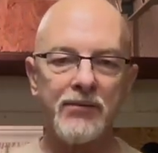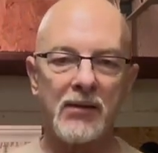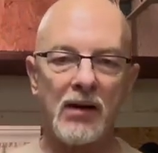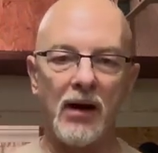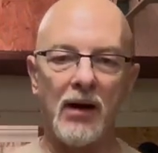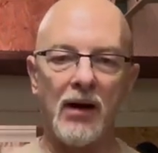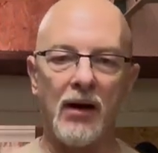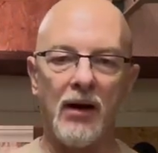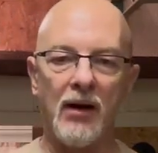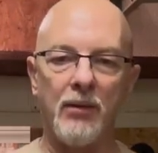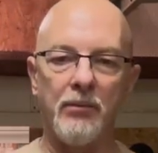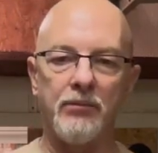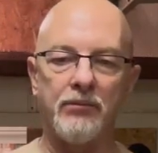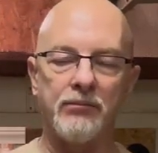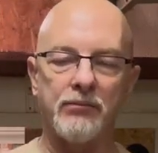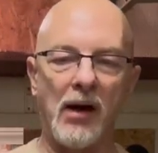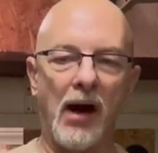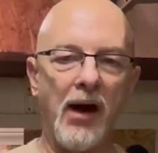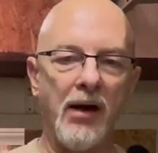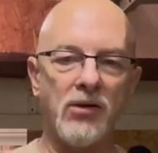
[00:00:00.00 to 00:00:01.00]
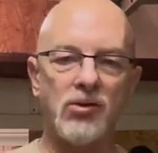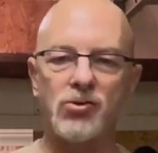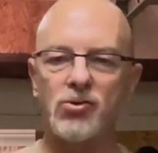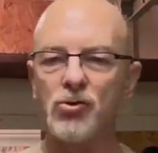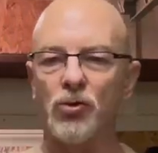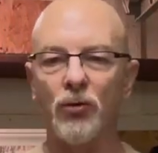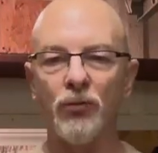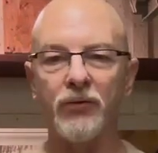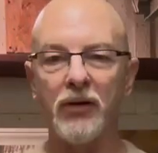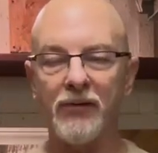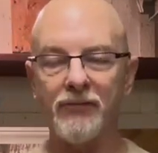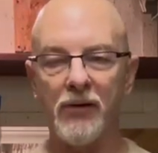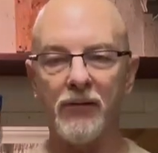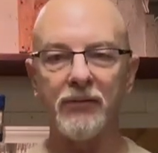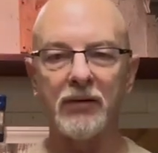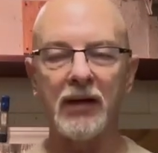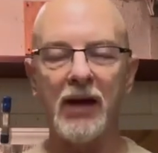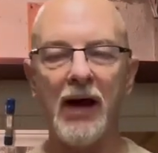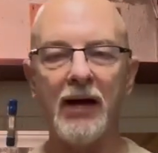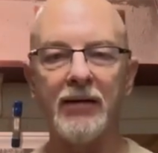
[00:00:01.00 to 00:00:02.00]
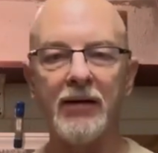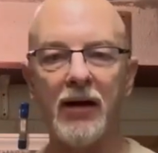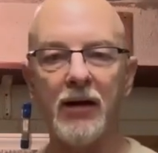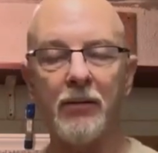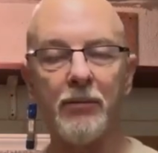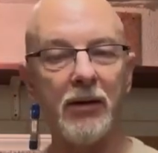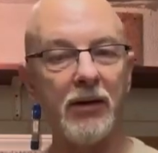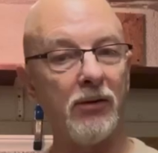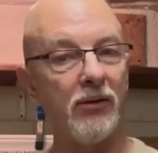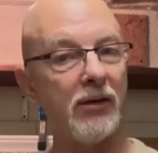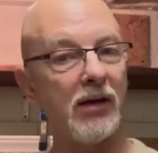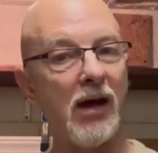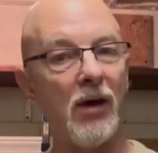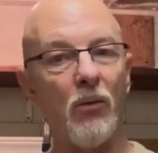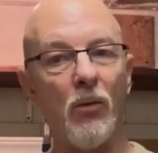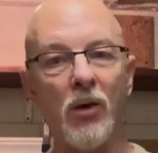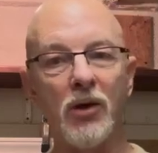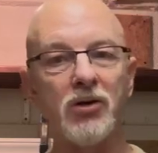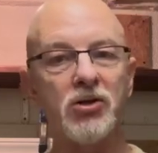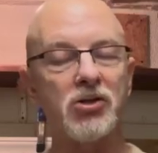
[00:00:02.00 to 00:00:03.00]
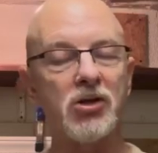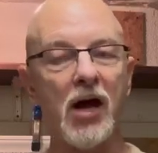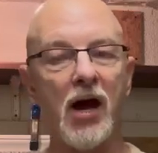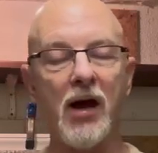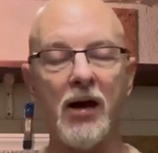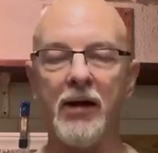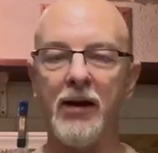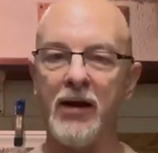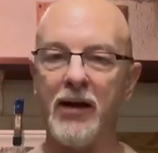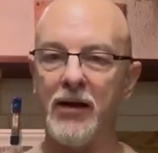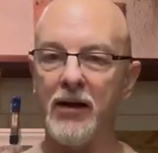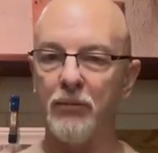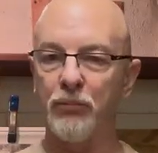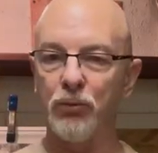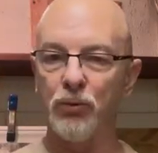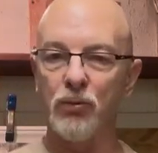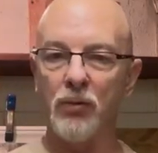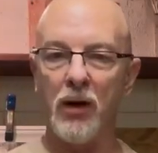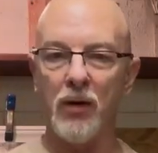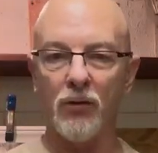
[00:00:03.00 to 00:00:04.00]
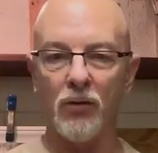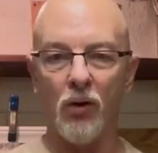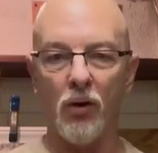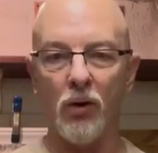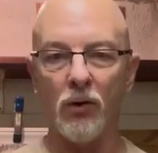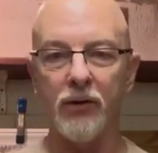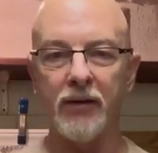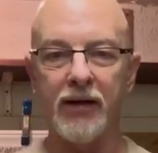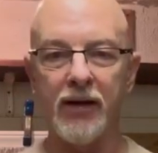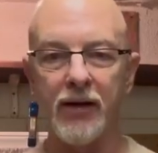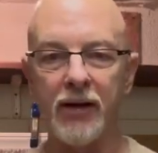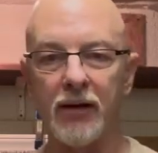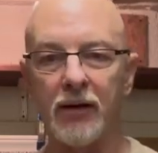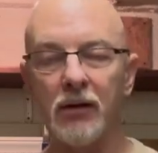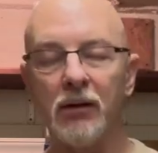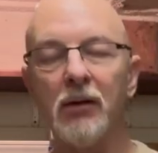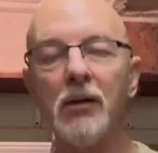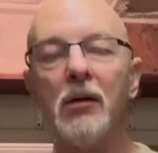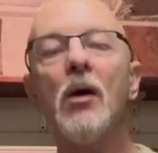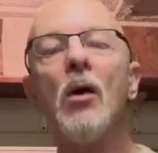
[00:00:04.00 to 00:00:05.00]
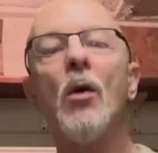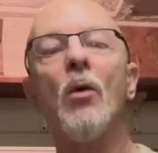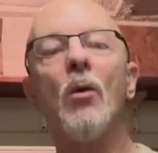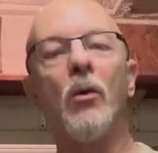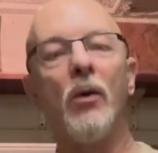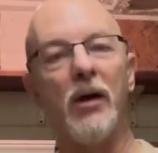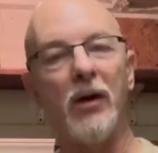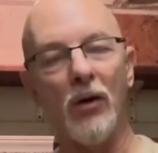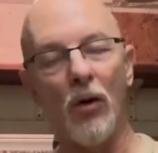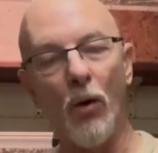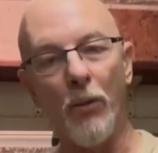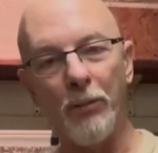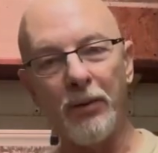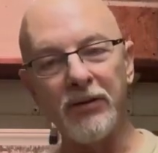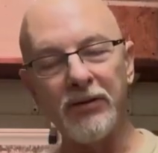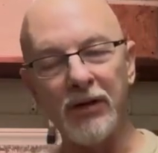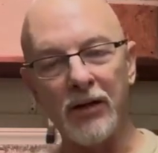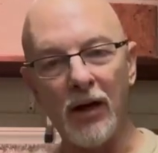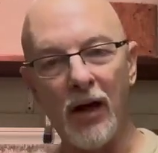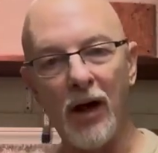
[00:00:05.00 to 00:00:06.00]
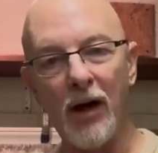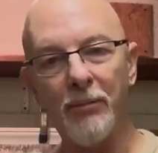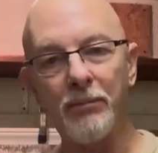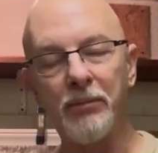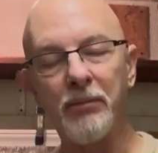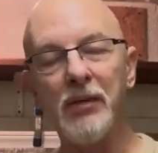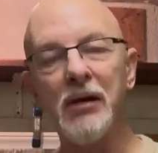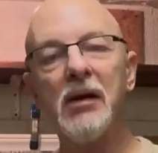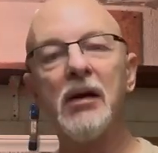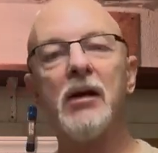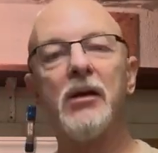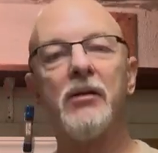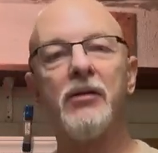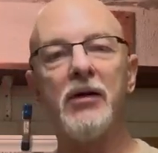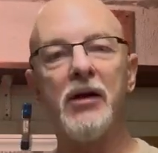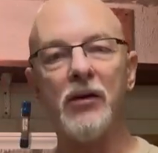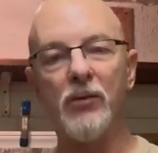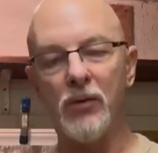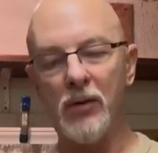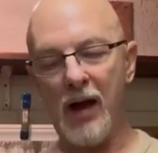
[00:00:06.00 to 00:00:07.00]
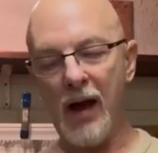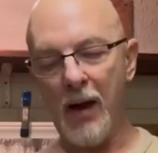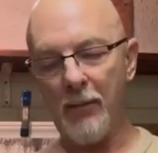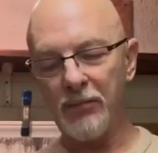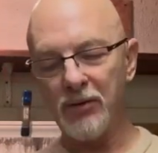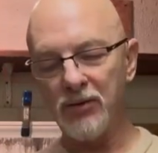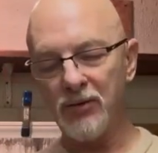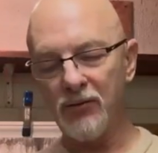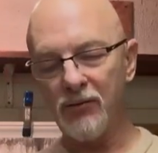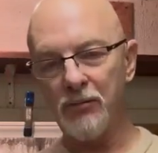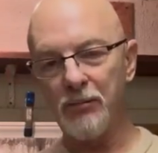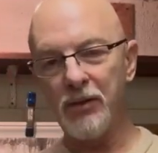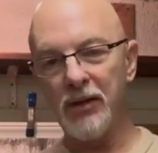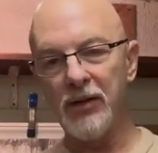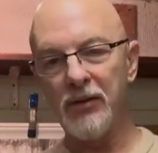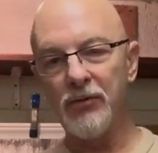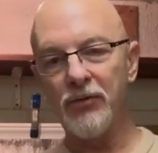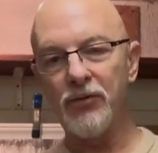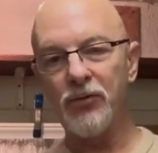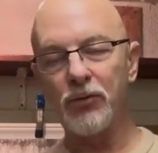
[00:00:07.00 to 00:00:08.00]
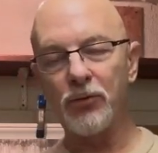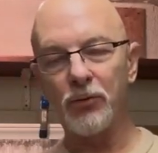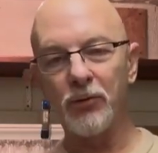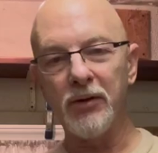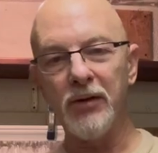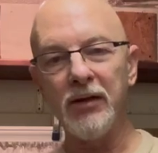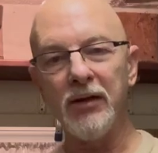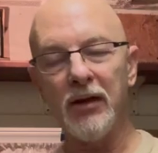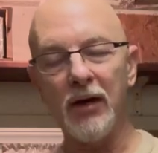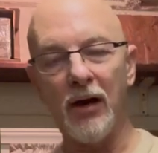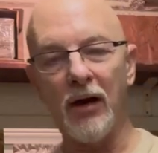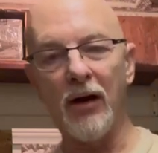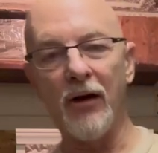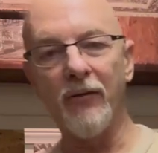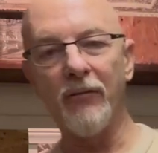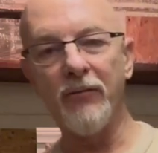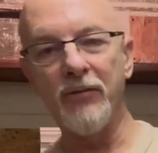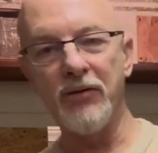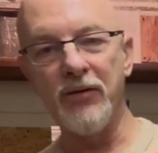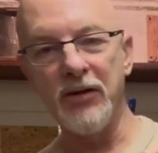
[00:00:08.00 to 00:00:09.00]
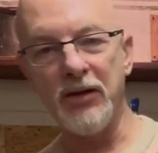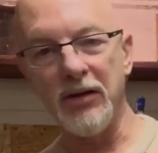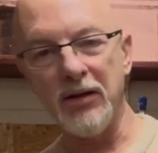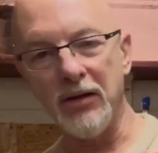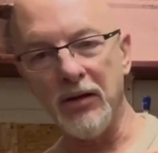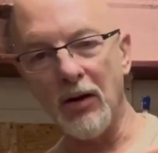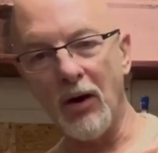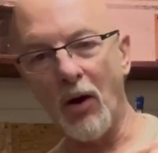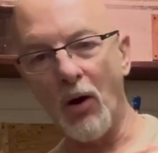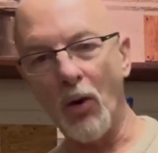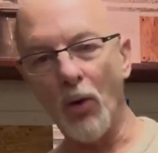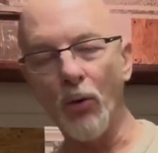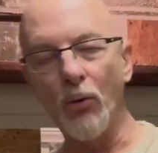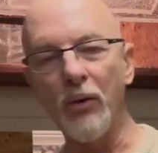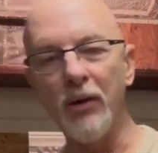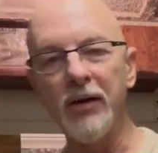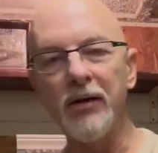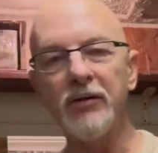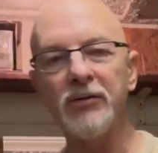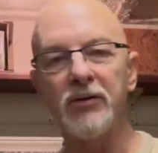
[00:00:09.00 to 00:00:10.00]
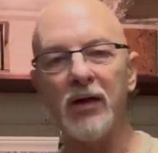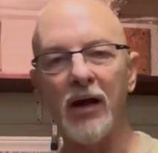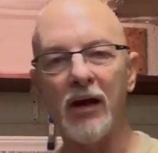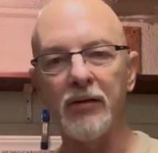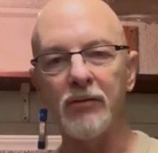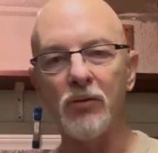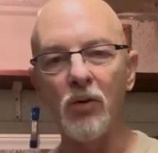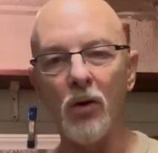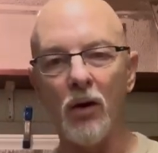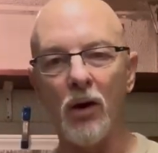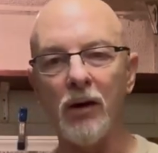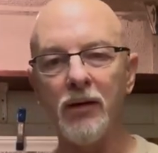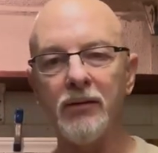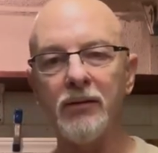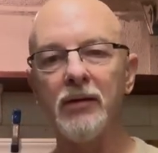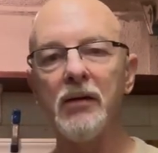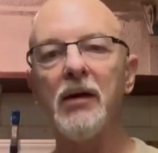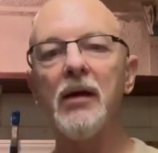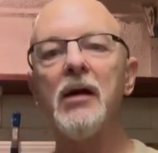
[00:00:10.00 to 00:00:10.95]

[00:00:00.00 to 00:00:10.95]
Highest joules I've ever gotten on it, but I only got one shot and it blew out all the air. When I opened it up, there happened to have been 3 of the O-rings had gone.